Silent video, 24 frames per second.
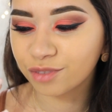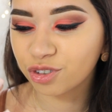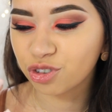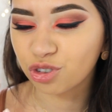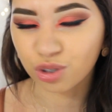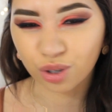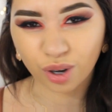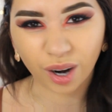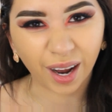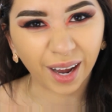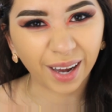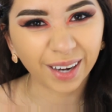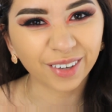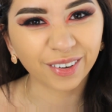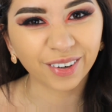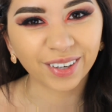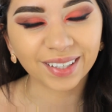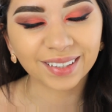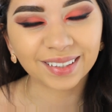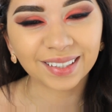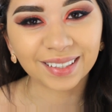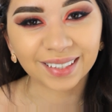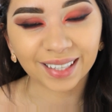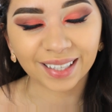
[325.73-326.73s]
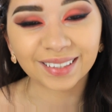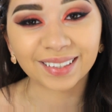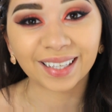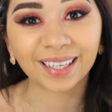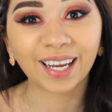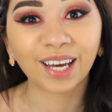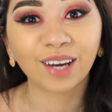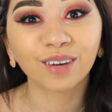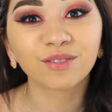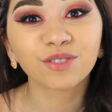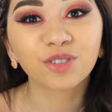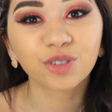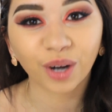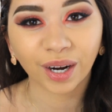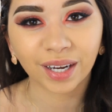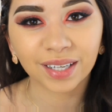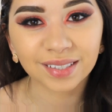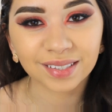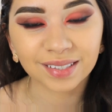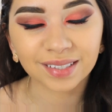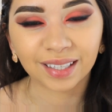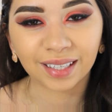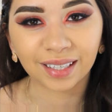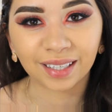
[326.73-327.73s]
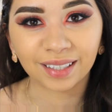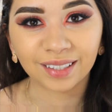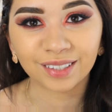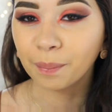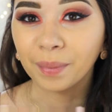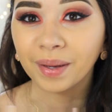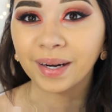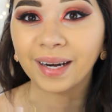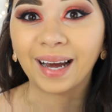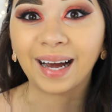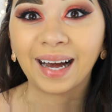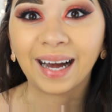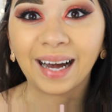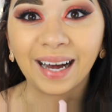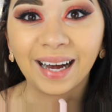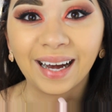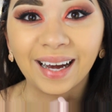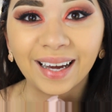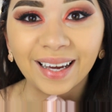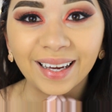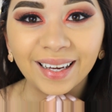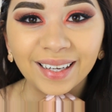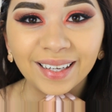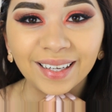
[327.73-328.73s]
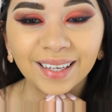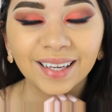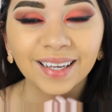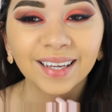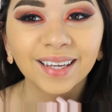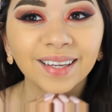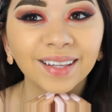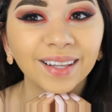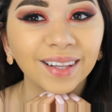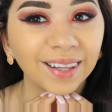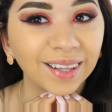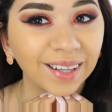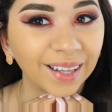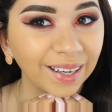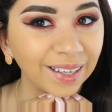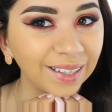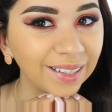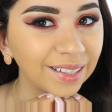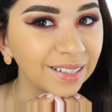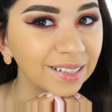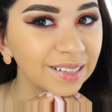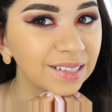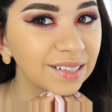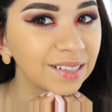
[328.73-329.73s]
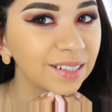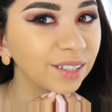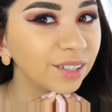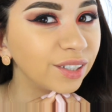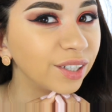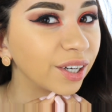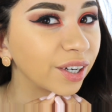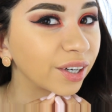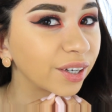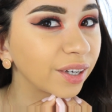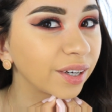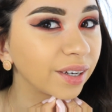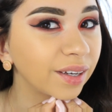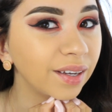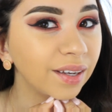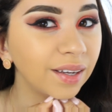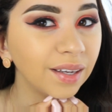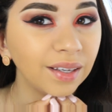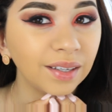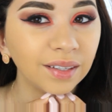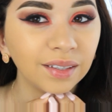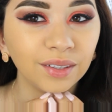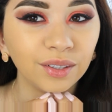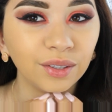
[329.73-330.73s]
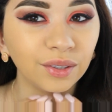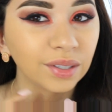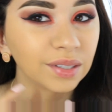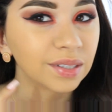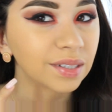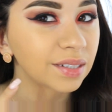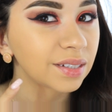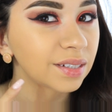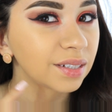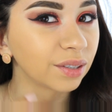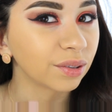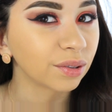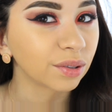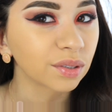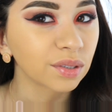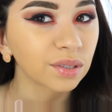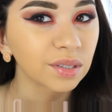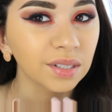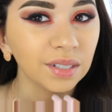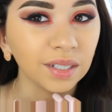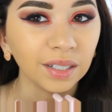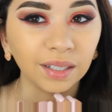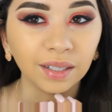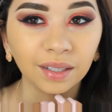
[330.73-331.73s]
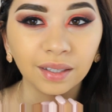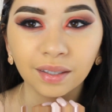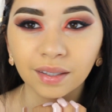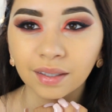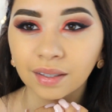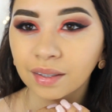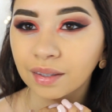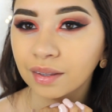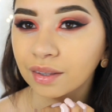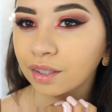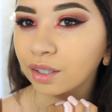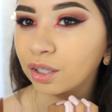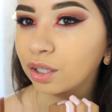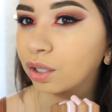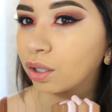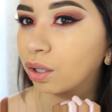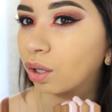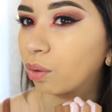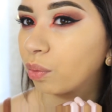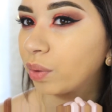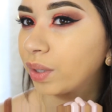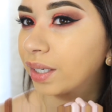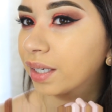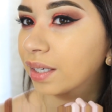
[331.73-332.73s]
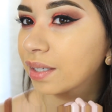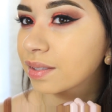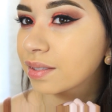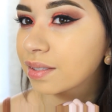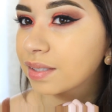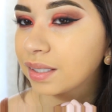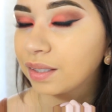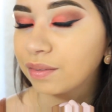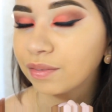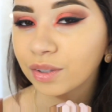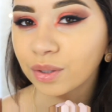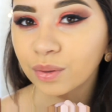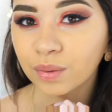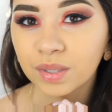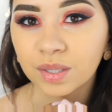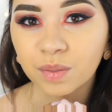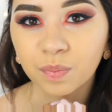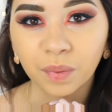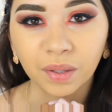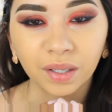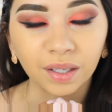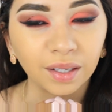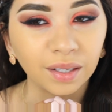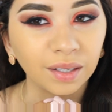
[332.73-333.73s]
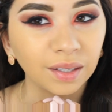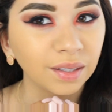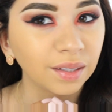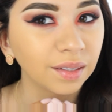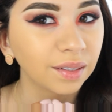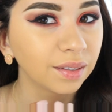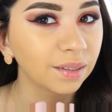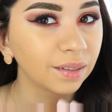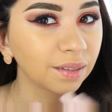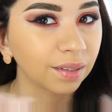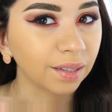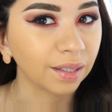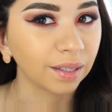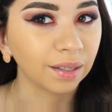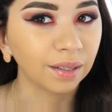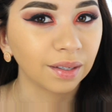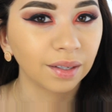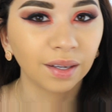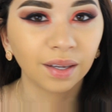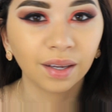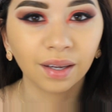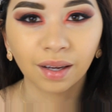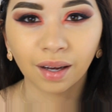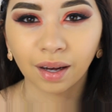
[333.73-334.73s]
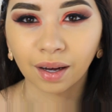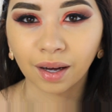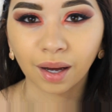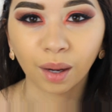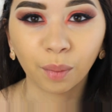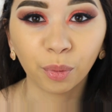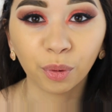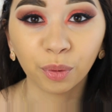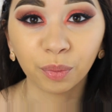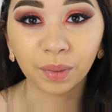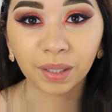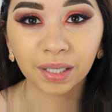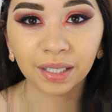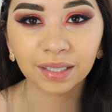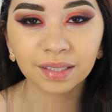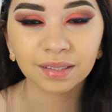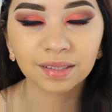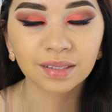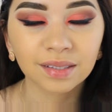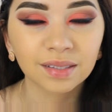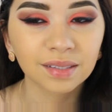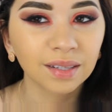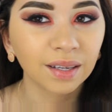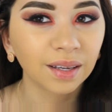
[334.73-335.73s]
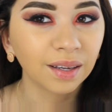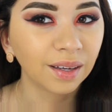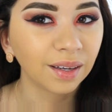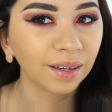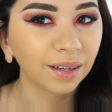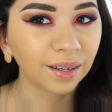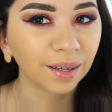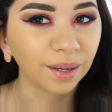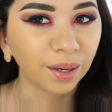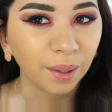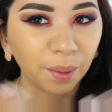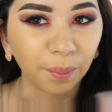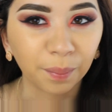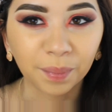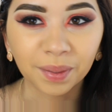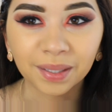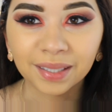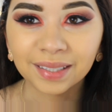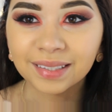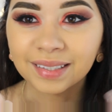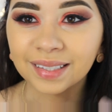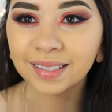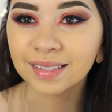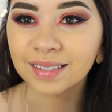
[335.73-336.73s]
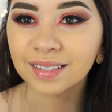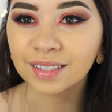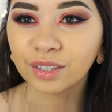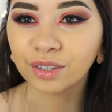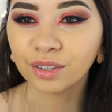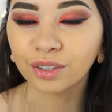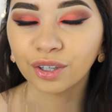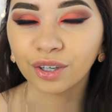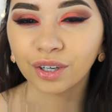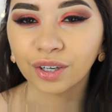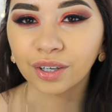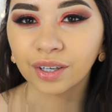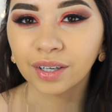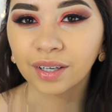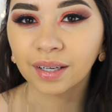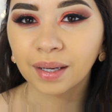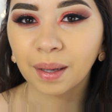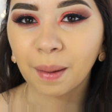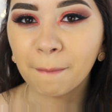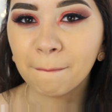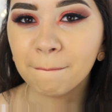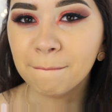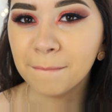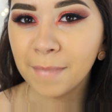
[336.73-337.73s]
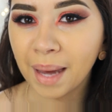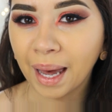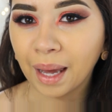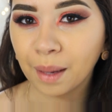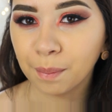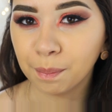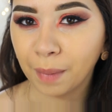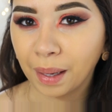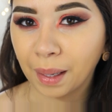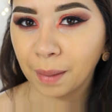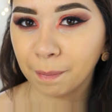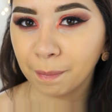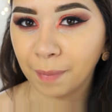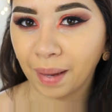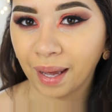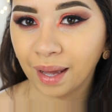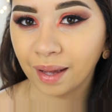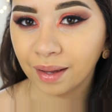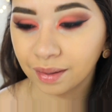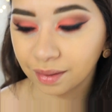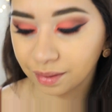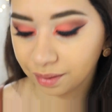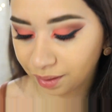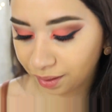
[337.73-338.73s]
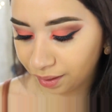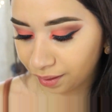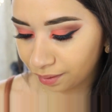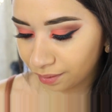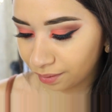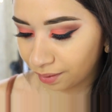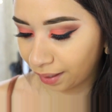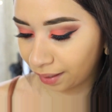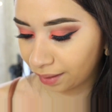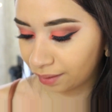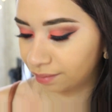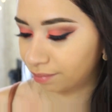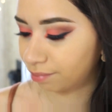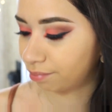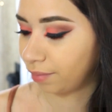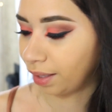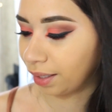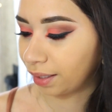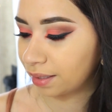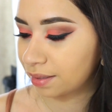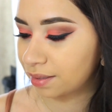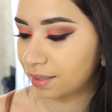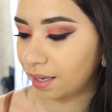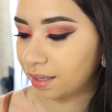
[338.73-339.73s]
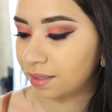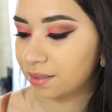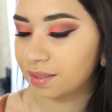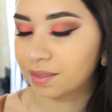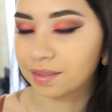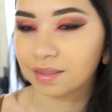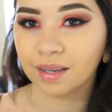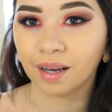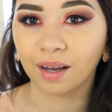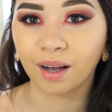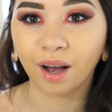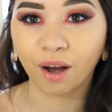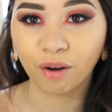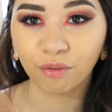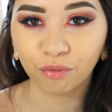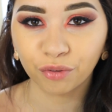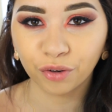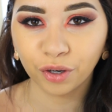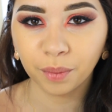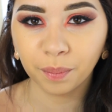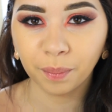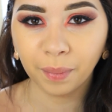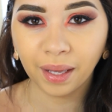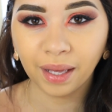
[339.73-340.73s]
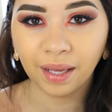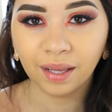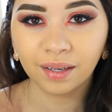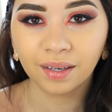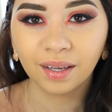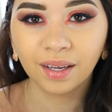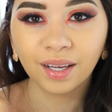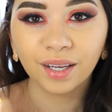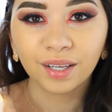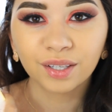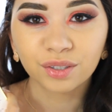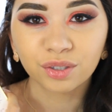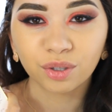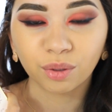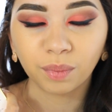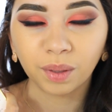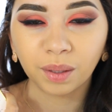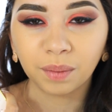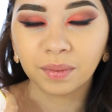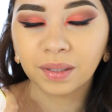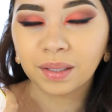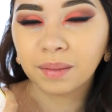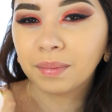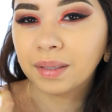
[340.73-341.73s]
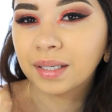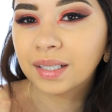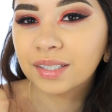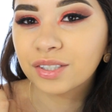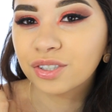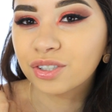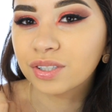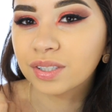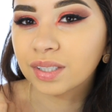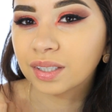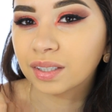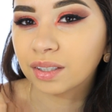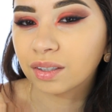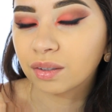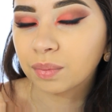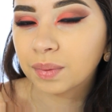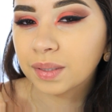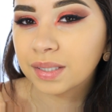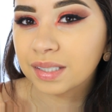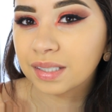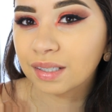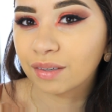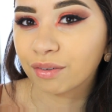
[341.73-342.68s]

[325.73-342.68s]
dry or anything like that. And I have dry skin, but I like it. Look, you can still see the glowiness, even though it's been like a couple minutes, um, but it doesn't look matte, matte, matte. And like, like it says, it's a comfort matte. So maybe they made it just a little bit